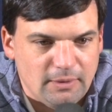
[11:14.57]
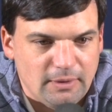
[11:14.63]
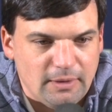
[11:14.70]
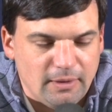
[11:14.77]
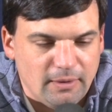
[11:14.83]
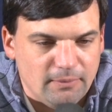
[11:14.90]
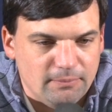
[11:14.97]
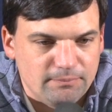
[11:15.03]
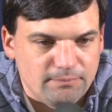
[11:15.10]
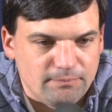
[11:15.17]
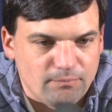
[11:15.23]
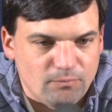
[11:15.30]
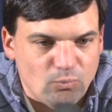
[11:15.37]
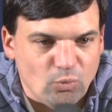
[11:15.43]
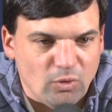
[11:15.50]

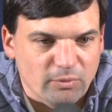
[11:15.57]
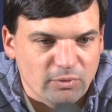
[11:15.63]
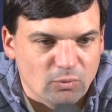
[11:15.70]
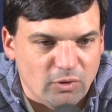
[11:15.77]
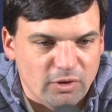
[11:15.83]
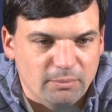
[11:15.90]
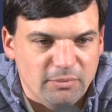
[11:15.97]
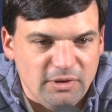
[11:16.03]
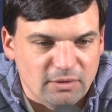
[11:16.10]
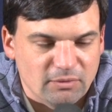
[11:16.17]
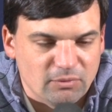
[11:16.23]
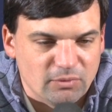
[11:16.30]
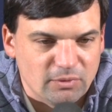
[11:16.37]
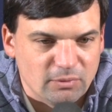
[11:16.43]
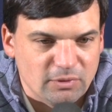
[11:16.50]
where we want to be
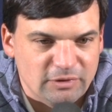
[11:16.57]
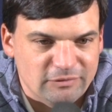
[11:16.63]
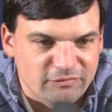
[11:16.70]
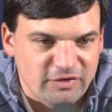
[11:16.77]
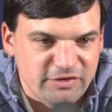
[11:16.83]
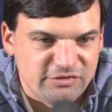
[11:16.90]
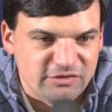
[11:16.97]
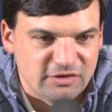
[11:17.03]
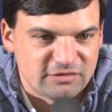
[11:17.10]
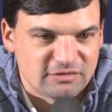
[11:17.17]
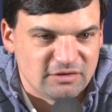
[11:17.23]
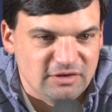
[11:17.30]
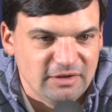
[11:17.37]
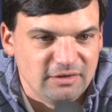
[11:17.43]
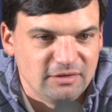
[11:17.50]
or where we envision
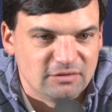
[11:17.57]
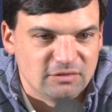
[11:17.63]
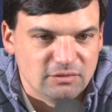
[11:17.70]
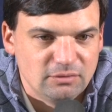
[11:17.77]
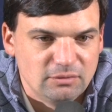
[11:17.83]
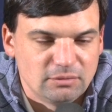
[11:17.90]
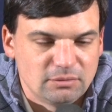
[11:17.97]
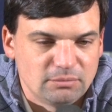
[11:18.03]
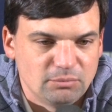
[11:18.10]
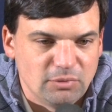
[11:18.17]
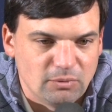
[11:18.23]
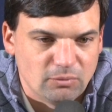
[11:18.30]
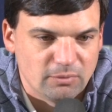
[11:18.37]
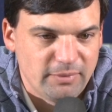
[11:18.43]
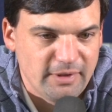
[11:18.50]
us getting to,
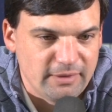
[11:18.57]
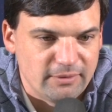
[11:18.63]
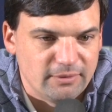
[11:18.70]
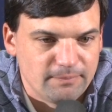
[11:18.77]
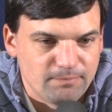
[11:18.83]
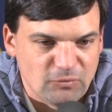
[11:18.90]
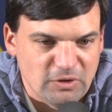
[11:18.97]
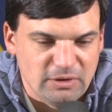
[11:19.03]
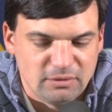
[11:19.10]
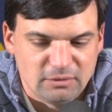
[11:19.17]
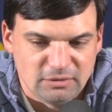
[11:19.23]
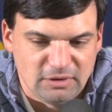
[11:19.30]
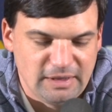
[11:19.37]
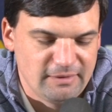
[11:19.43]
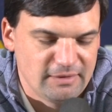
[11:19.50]
but we're better.
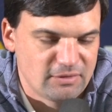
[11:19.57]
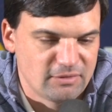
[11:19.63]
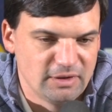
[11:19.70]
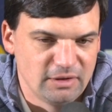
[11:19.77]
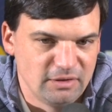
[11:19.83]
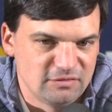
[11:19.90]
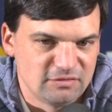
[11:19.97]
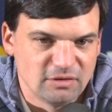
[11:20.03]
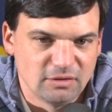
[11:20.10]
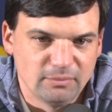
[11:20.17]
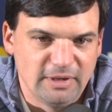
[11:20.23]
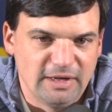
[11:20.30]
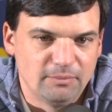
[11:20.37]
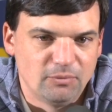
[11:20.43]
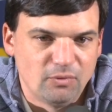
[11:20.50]
And a lot of that credit needs to go to
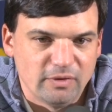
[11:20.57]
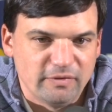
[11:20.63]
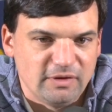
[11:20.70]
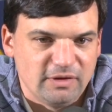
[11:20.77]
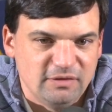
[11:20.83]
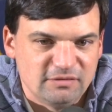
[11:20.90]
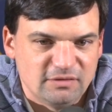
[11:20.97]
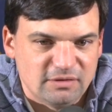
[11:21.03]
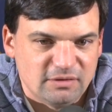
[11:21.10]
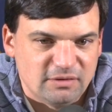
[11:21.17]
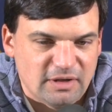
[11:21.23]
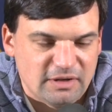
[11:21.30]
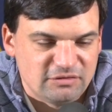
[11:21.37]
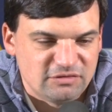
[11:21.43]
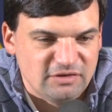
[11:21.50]
Matt Moore. I think he's done a
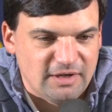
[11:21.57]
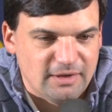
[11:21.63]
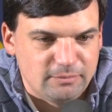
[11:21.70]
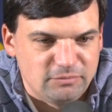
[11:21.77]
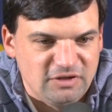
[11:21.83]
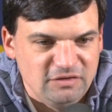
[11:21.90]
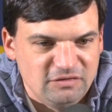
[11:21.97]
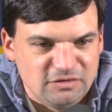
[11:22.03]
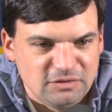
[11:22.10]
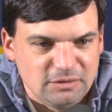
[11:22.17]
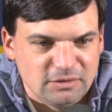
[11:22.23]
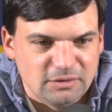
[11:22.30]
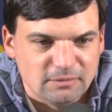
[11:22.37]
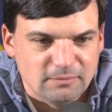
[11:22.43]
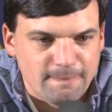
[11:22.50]
nice job
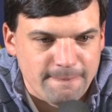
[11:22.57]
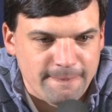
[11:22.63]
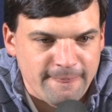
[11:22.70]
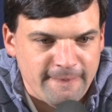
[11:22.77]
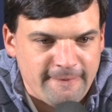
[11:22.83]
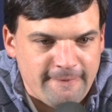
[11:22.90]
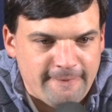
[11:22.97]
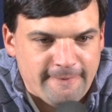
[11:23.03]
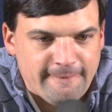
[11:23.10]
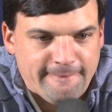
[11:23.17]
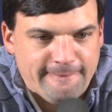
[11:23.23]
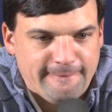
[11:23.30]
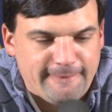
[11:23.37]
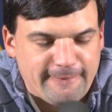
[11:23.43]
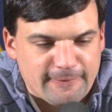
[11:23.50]
teaching
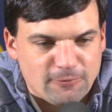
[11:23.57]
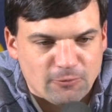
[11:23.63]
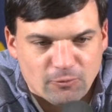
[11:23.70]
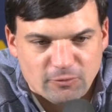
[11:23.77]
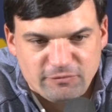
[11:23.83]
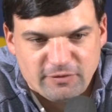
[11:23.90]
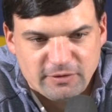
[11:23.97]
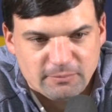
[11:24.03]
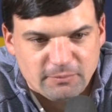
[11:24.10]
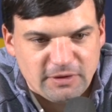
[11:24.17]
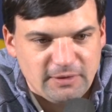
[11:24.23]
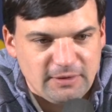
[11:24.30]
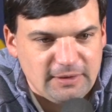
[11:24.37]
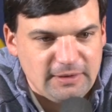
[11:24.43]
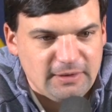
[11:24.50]
and growing
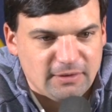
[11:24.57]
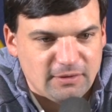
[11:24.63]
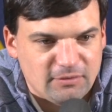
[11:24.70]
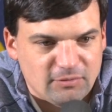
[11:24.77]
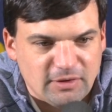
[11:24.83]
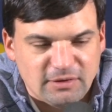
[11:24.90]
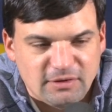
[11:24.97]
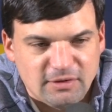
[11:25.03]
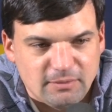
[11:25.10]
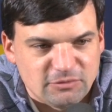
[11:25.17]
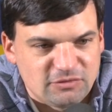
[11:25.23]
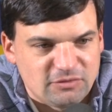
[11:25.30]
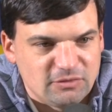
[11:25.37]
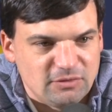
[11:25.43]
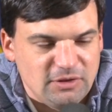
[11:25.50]
fundamentally and creating
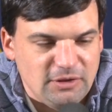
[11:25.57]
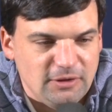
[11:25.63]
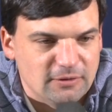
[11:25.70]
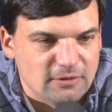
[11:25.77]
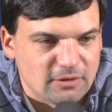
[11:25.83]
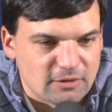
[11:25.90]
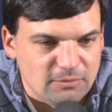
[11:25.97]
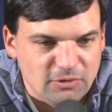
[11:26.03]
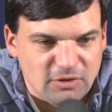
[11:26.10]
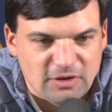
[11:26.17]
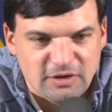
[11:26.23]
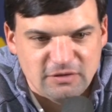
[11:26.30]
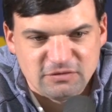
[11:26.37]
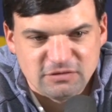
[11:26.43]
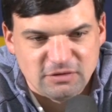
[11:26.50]
chemistry and our
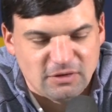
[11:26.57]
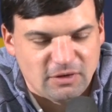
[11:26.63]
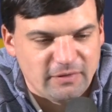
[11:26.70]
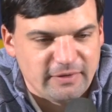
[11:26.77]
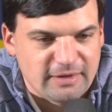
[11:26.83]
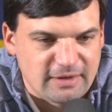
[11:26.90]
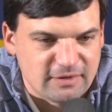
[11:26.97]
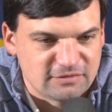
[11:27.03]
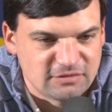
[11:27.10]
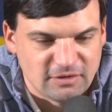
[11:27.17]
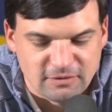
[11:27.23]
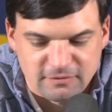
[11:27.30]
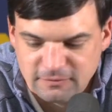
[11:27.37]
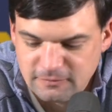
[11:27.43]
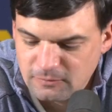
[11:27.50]
communication, all that kind of
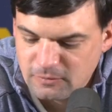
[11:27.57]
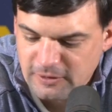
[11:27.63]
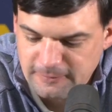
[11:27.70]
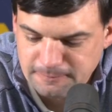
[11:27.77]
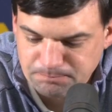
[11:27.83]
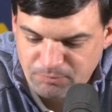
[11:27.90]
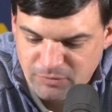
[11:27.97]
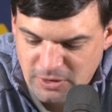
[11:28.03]
stuff, okay?